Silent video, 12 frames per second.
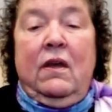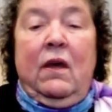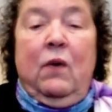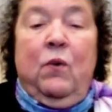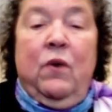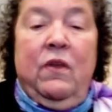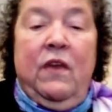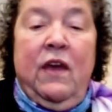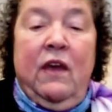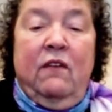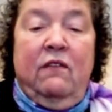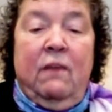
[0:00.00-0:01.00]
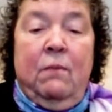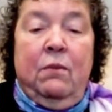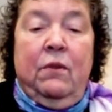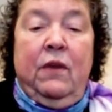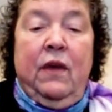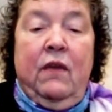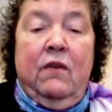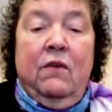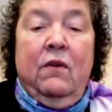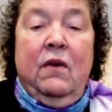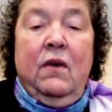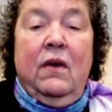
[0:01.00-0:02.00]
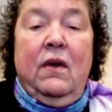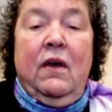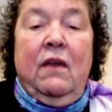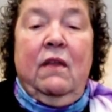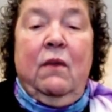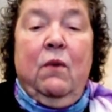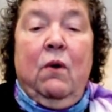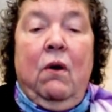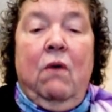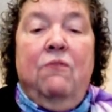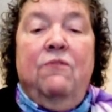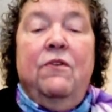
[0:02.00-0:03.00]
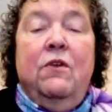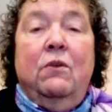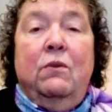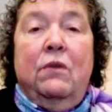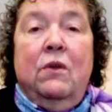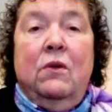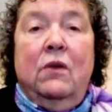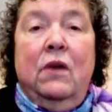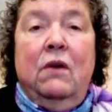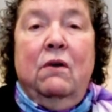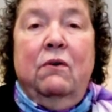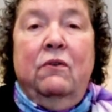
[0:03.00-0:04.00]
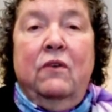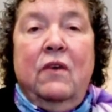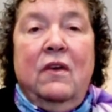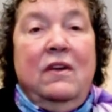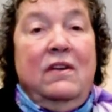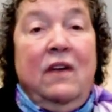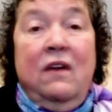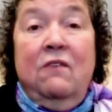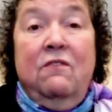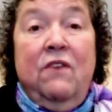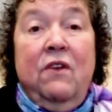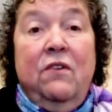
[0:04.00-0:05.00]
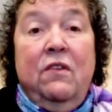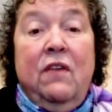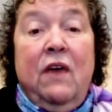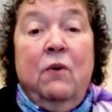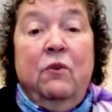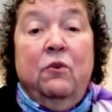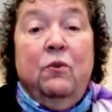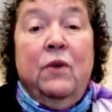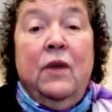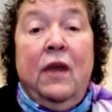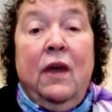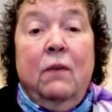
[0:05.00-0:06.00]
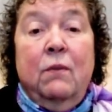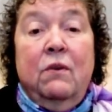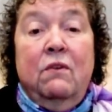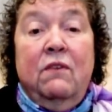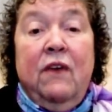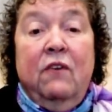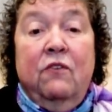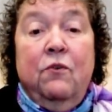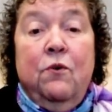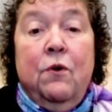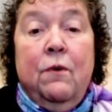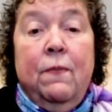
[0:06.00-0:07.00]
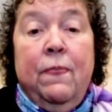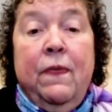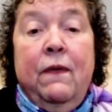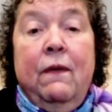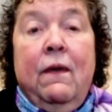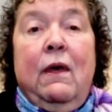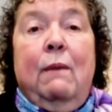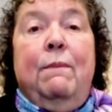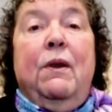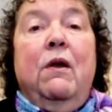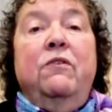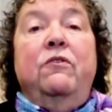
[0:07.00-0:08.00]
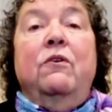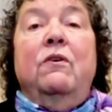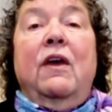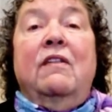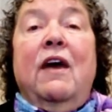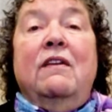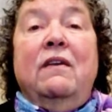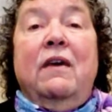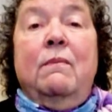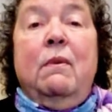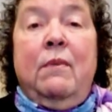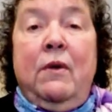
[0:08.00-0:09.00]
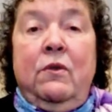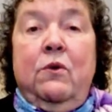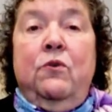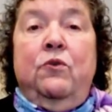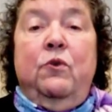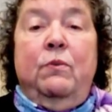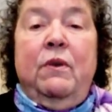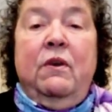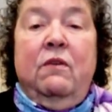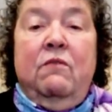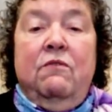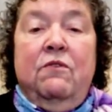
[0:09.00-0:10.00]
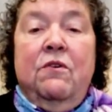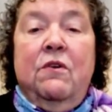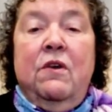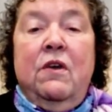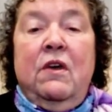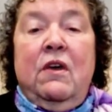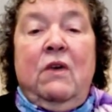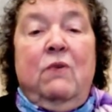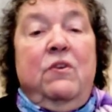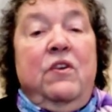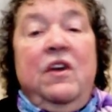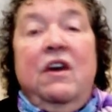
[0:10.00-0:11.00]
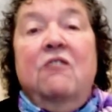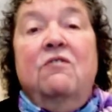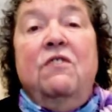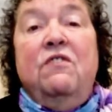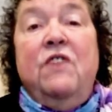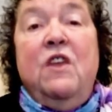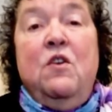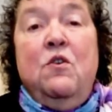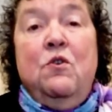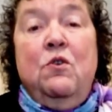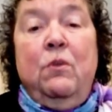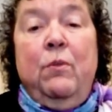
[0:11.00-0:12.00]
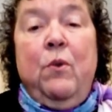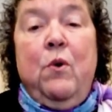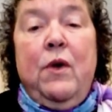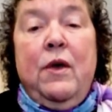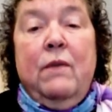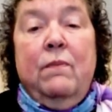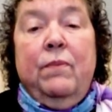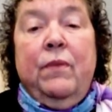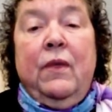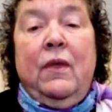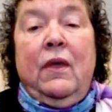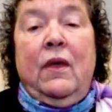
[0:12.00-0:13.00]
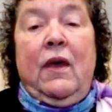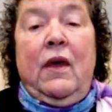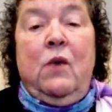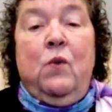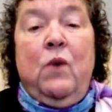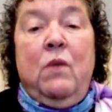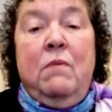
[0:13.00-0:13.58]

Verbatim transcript: where they had assembled together and they were all filled with the Holy Ghost. Duncan felt that that was a reenactment of Acts 4. But also, at that time, among those who had been converted was a young 15 year old boy. And in one